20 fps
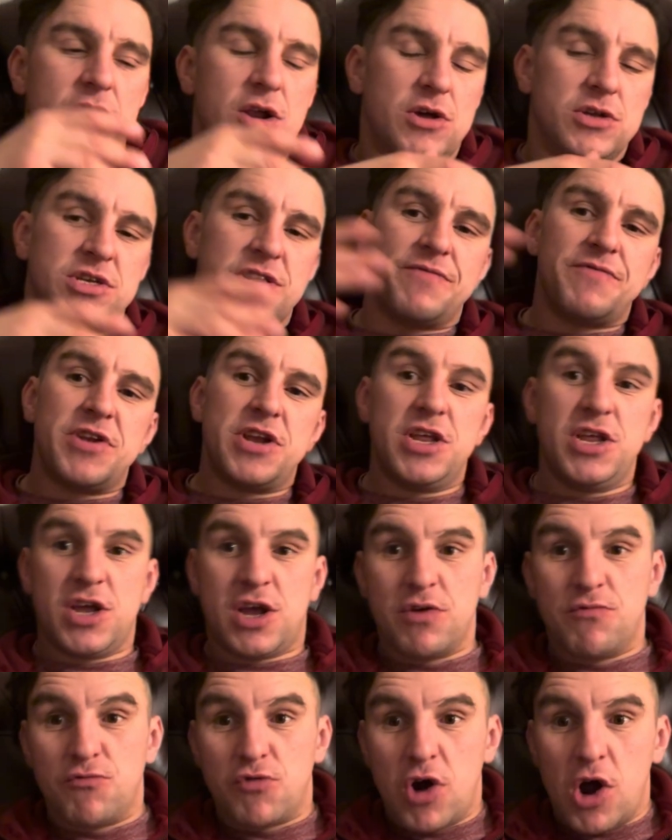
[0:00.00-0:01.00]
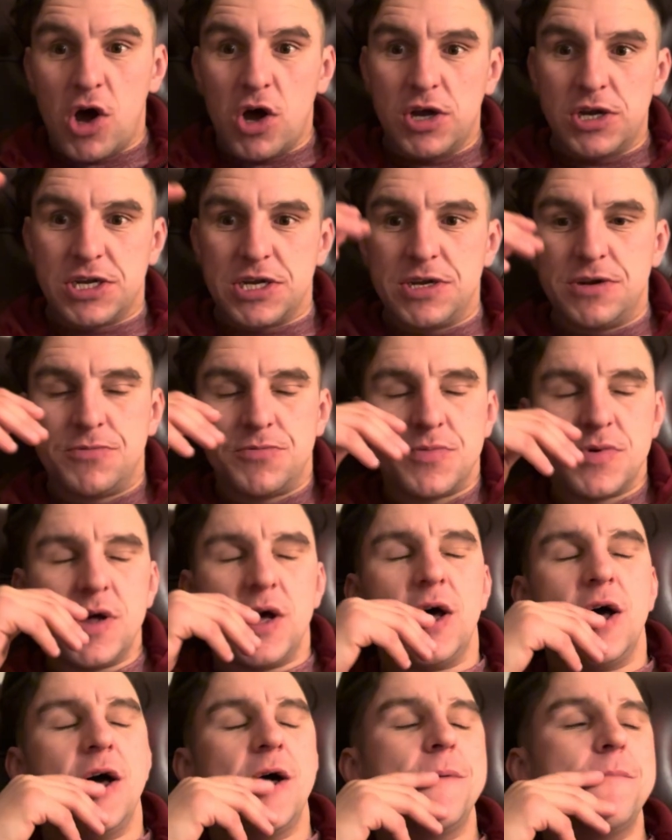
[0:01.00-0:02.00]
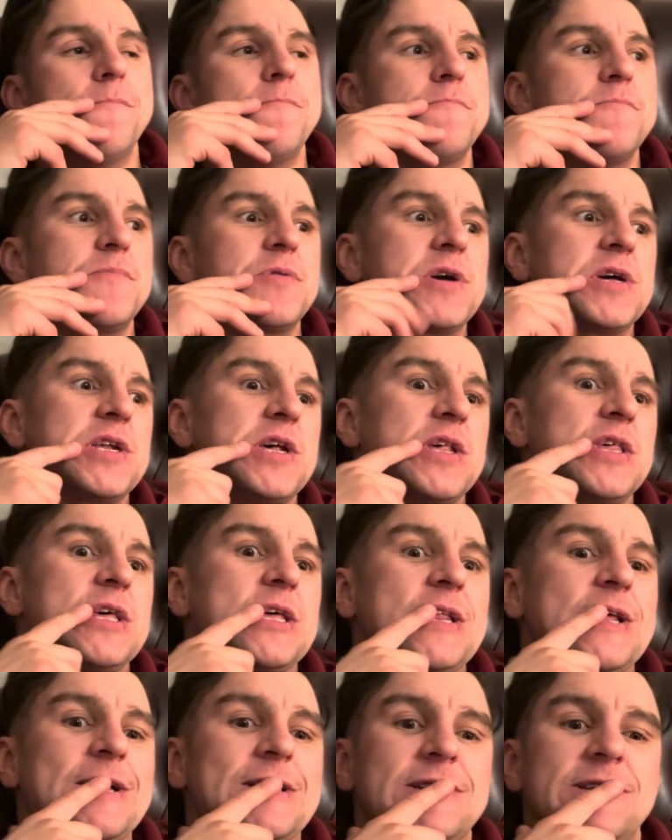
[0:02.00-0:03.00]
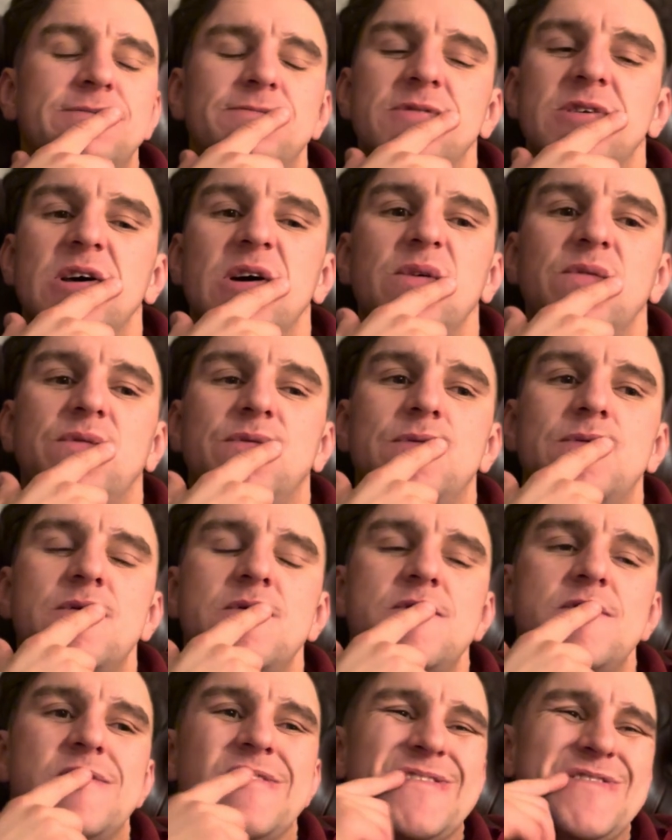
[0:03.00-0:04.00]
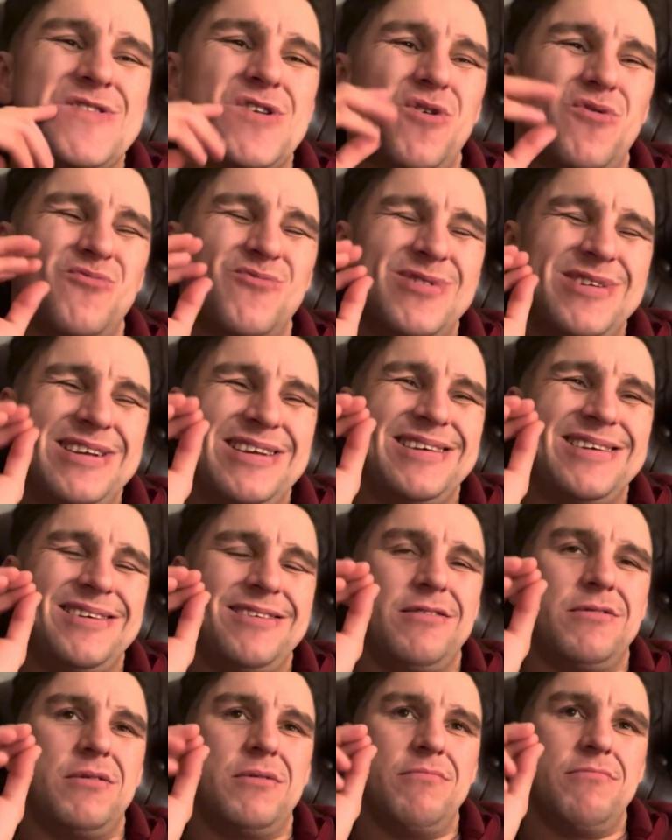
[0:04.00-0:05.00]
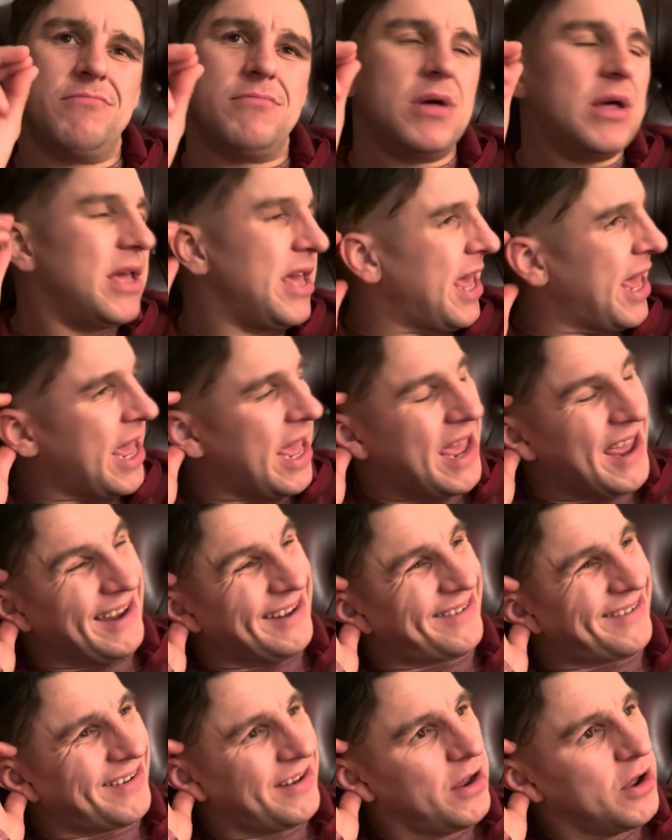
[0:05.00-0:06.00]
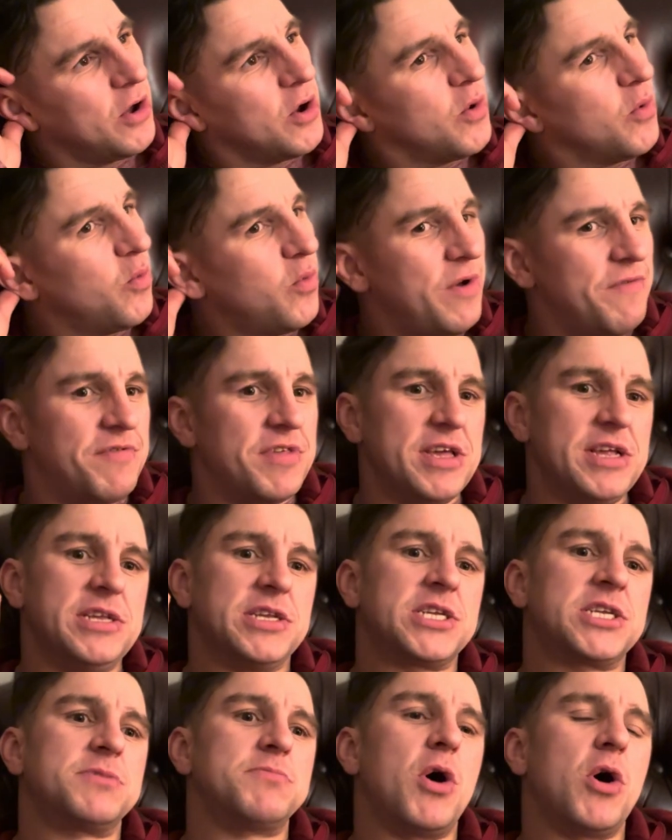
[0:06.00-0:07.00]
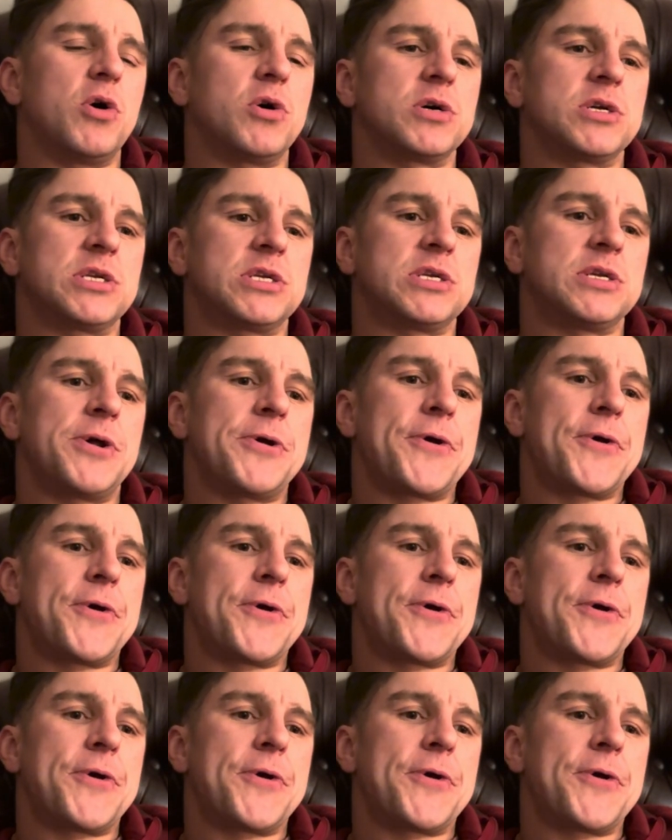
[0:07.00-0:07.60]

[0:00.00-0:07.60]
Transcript: something that you can ride in, because I think that's something I've just not really hit with these smocks,